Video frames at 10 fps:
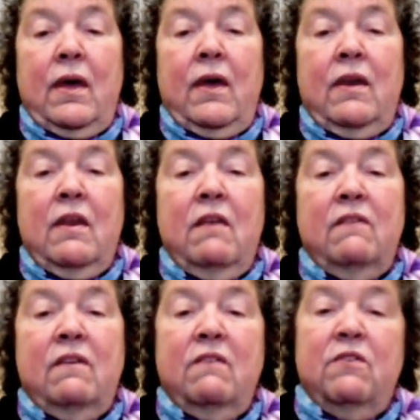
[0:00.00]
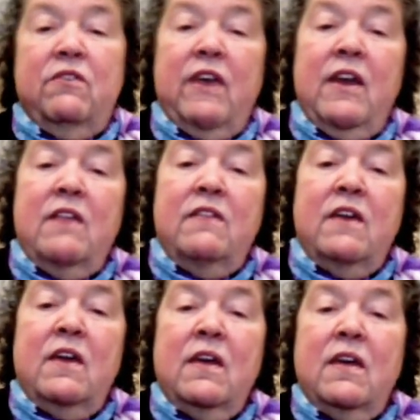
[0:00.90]
And then he said, If there's
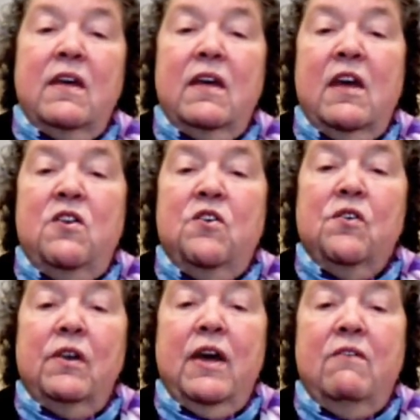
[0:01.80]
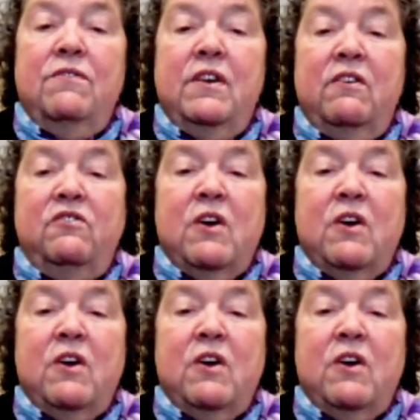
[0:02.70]
anything in your life that is